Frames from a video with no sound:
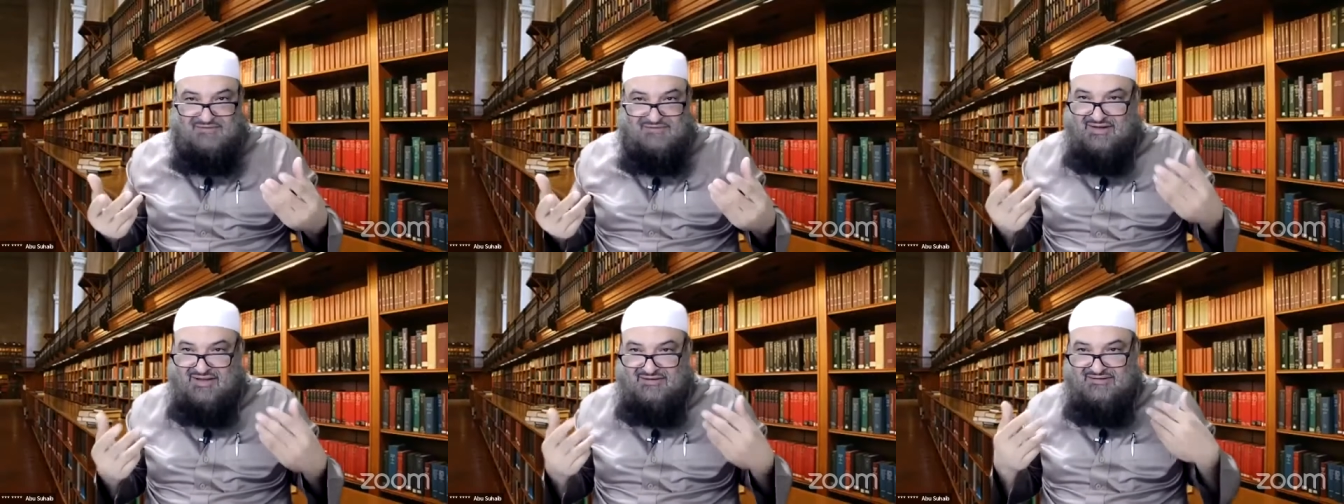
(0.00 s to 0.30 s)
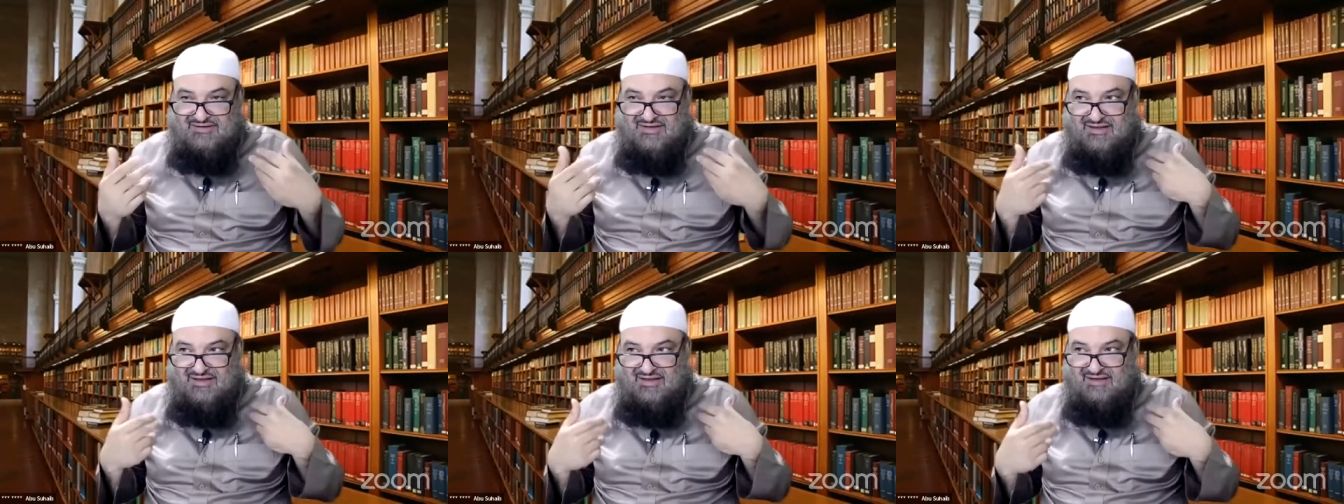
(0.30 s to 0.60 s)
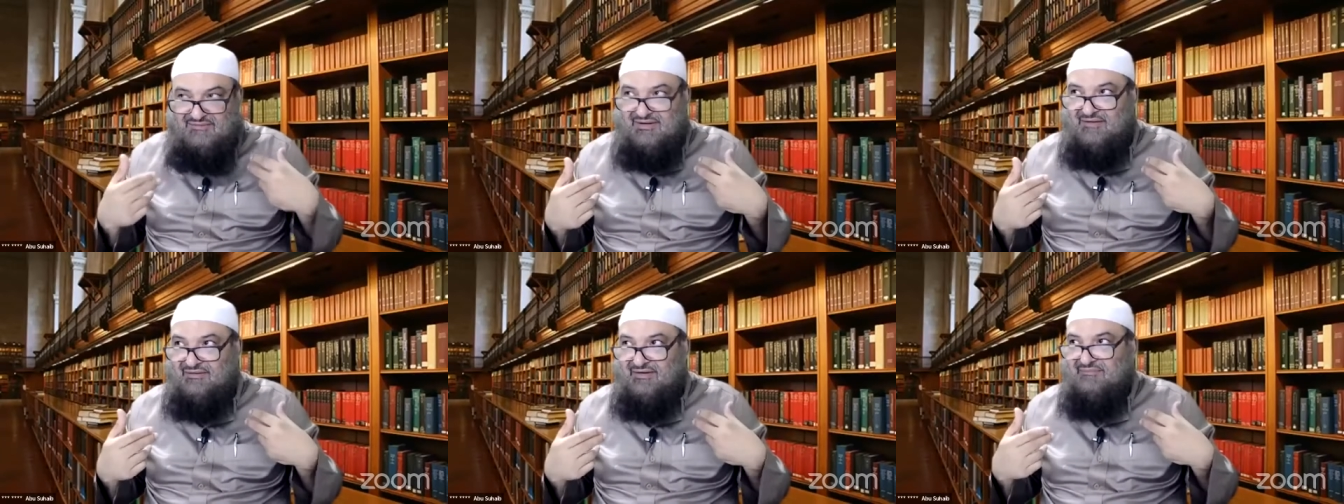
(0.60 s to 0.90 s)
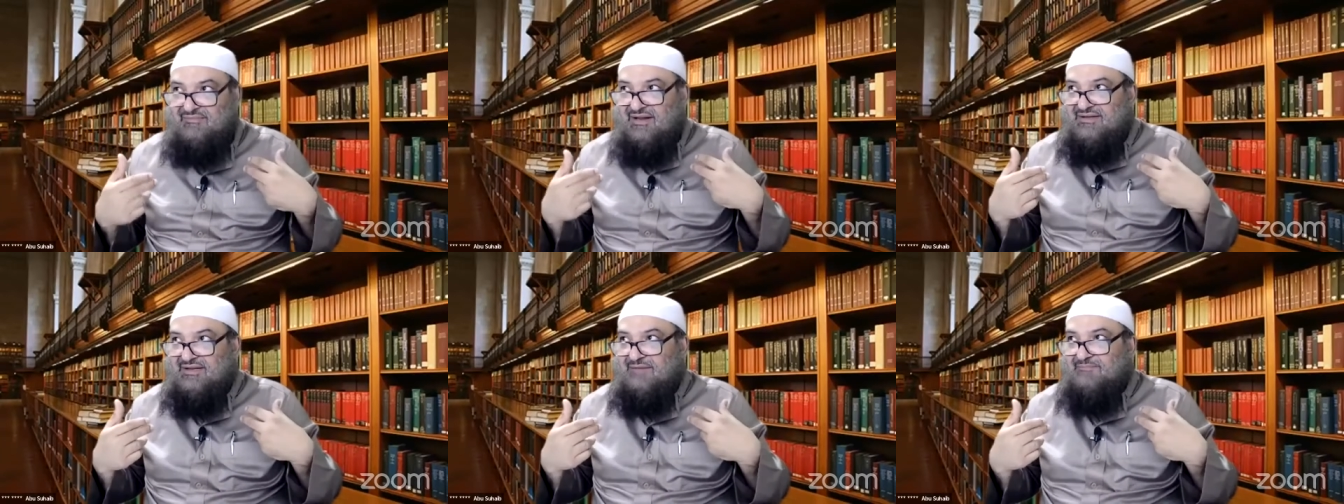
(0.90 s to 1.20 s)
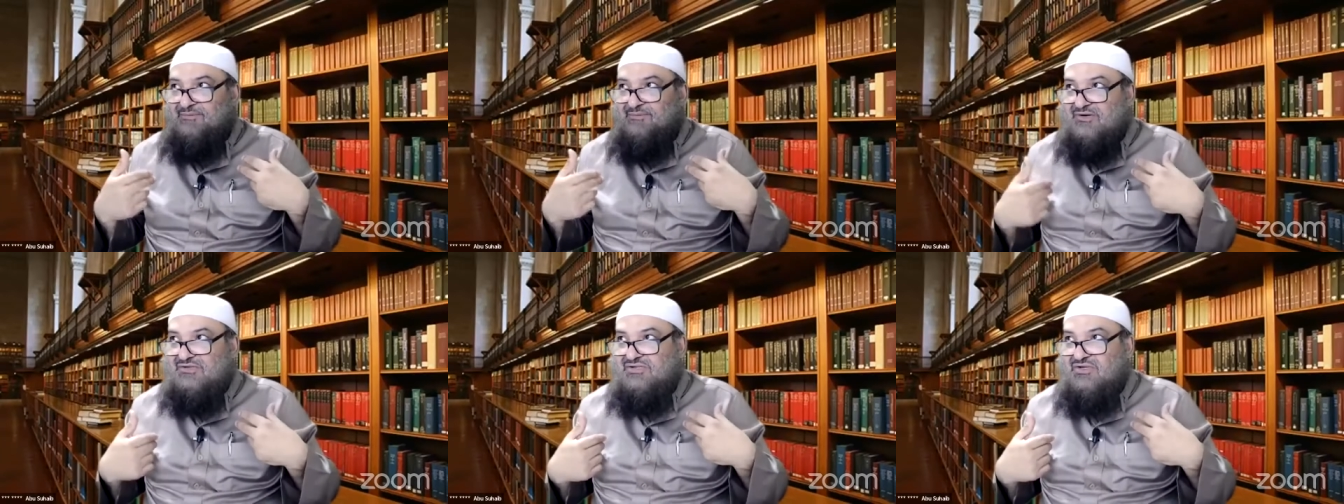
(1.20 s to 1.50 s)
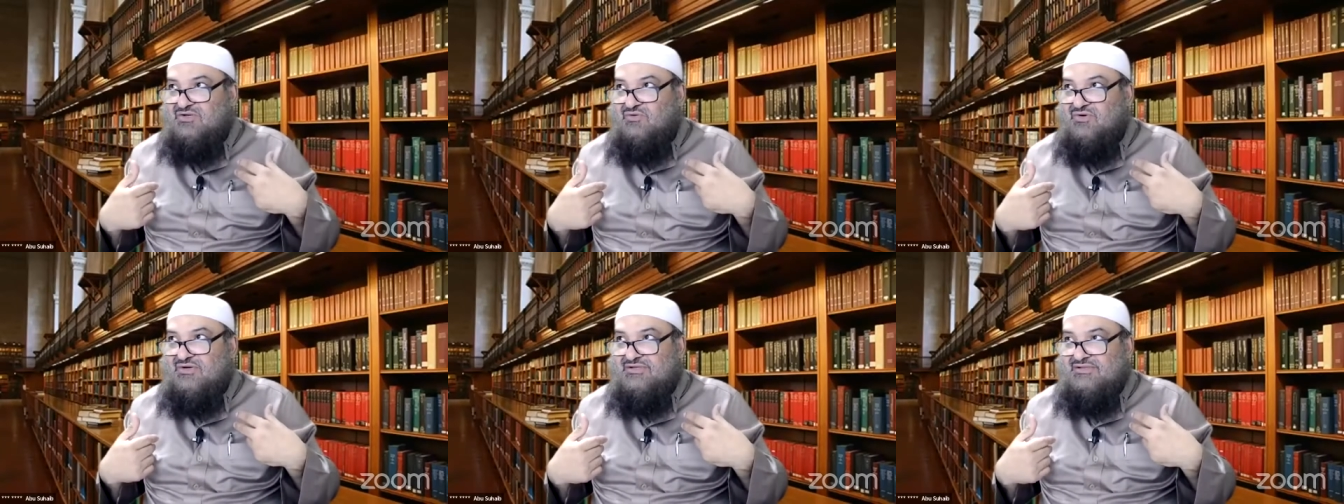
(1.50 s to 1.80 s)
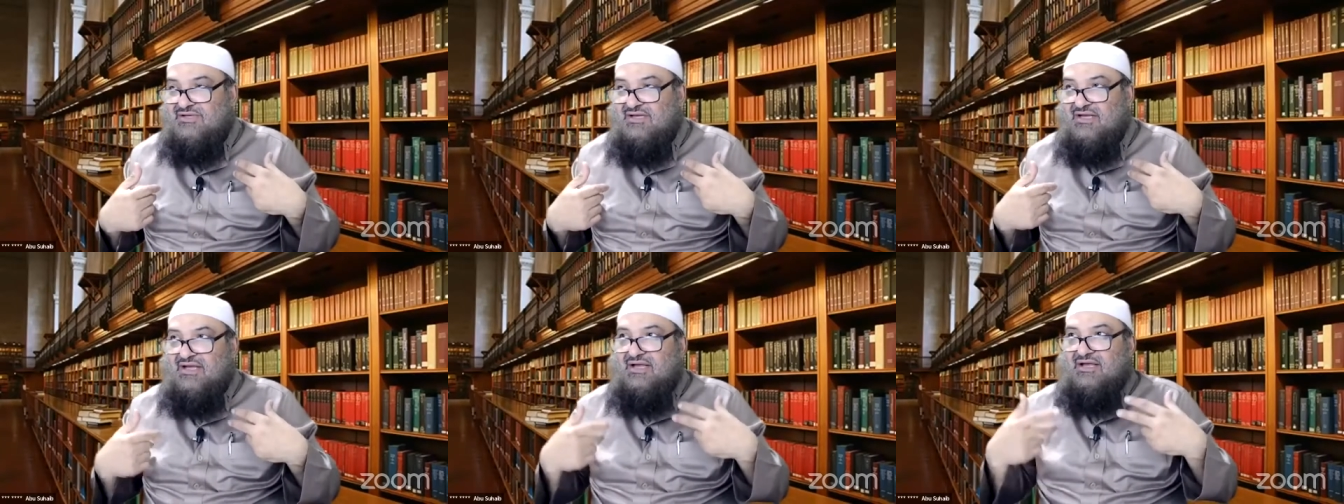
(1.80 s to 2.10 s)
I'm not a I'm not a person who
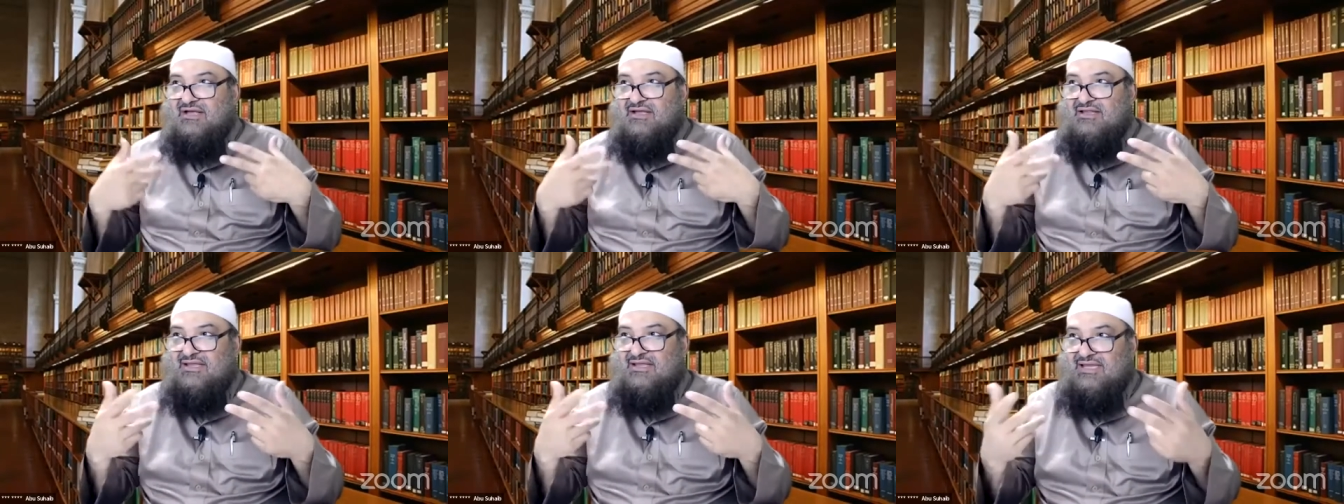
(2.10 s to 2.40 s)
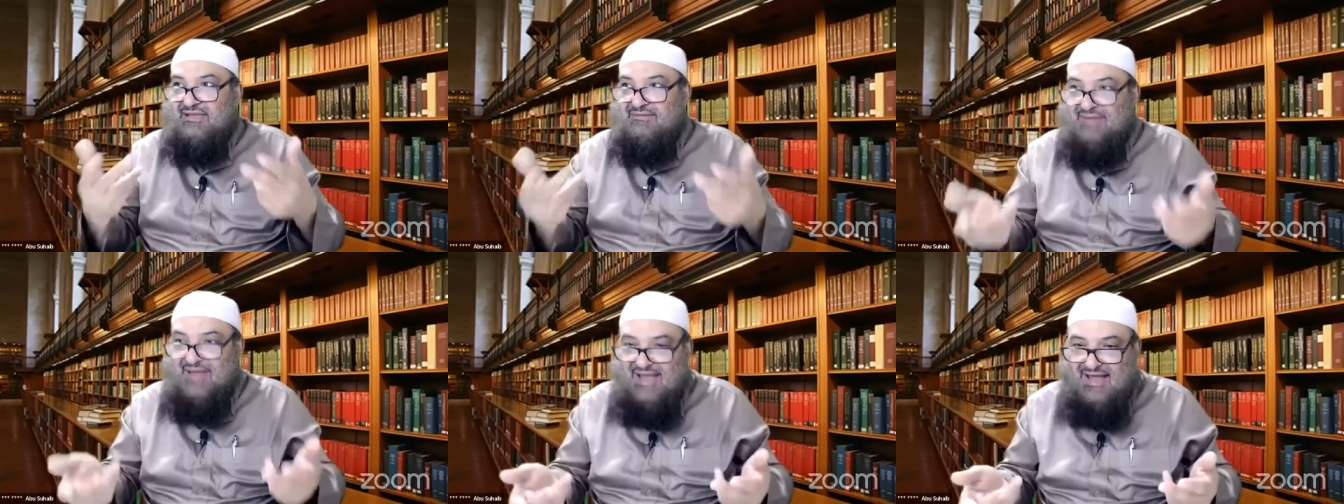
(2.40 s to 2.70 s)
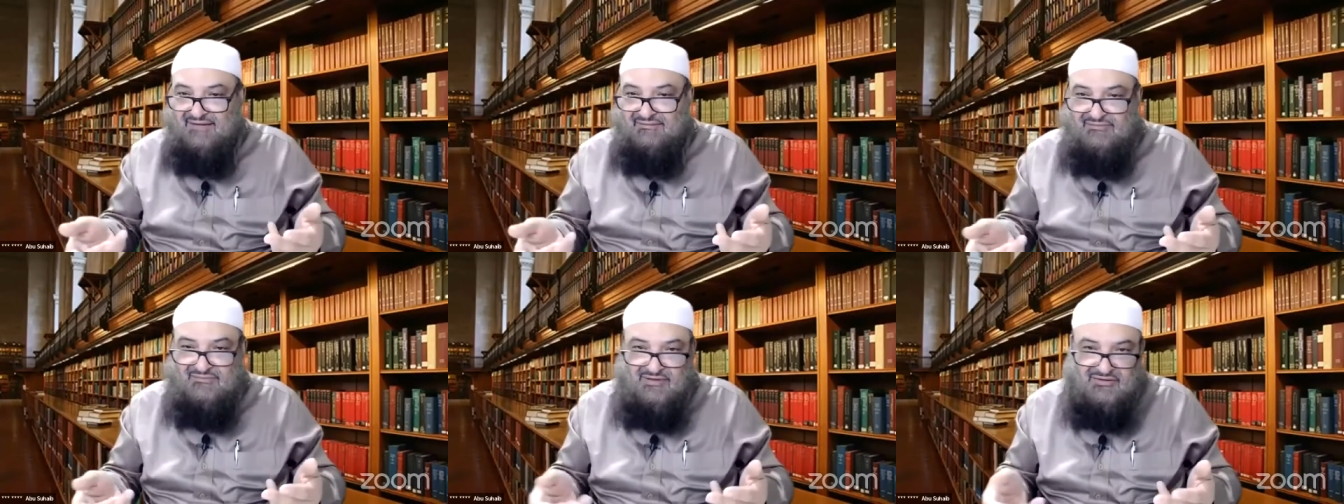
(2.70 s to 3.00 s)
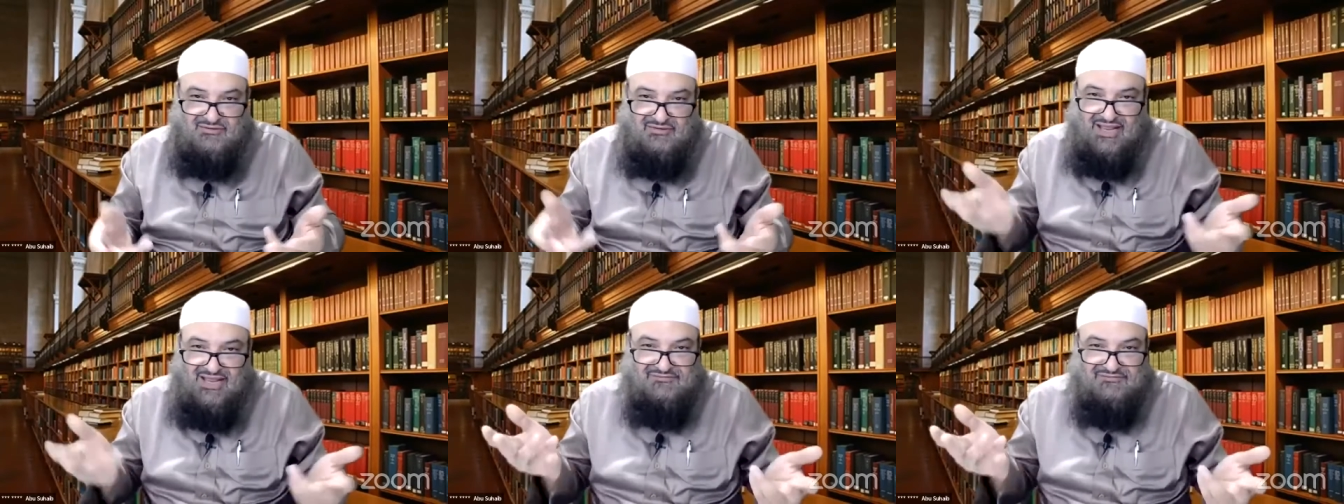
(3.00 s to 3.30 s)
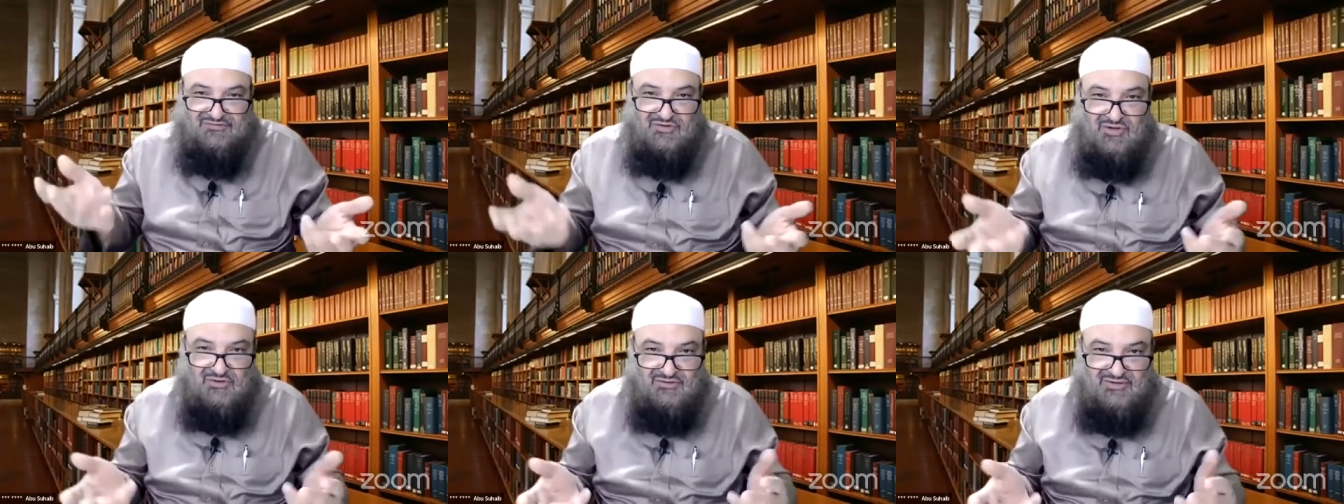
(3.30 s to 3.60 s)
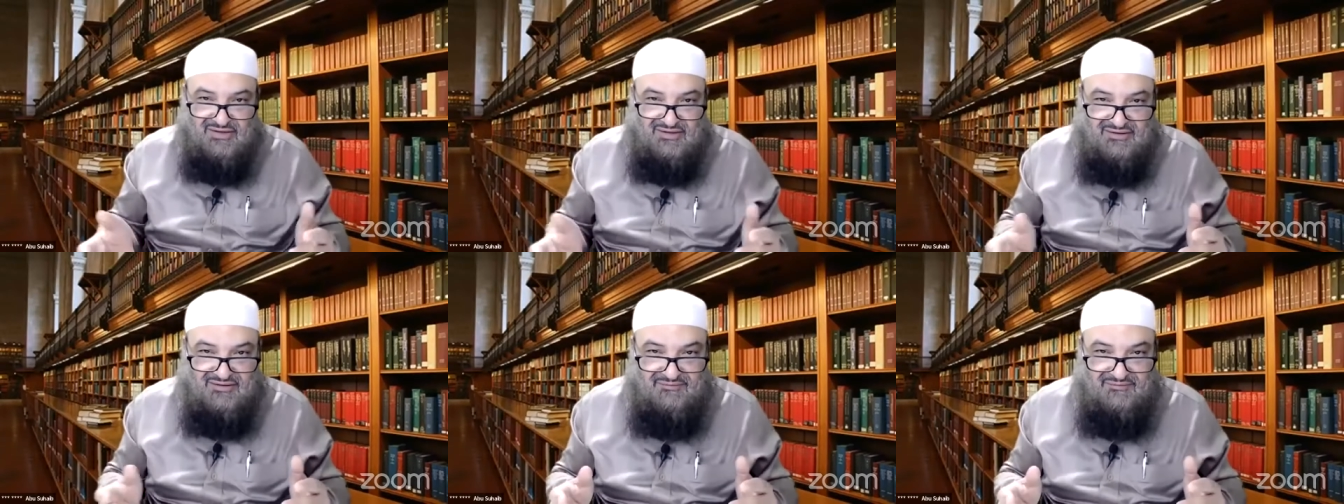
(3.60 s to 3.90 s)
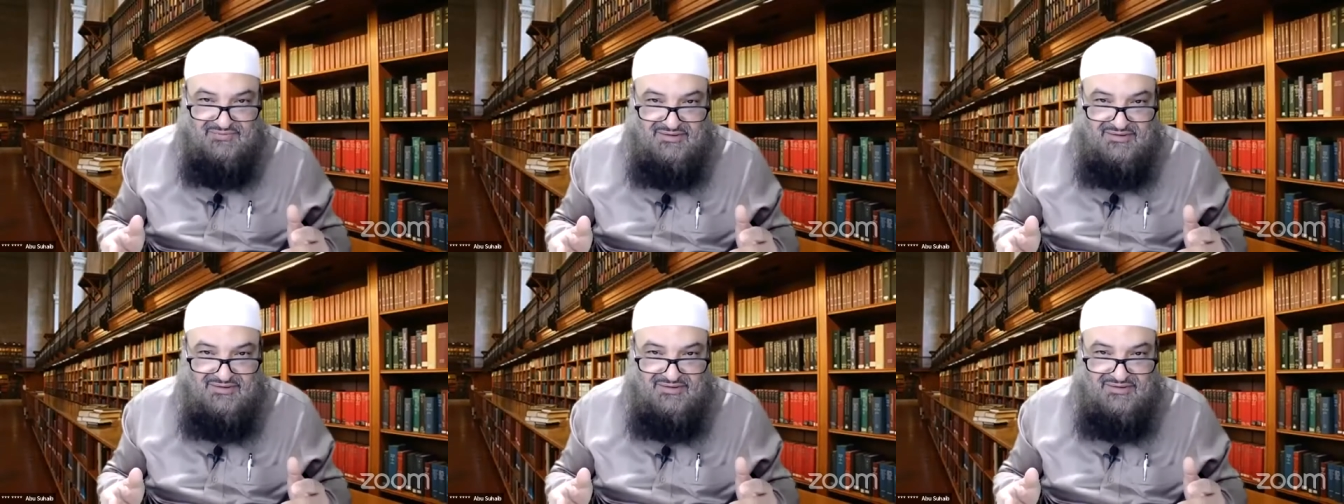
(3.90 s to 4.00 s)
is the imam. I don't have to go there.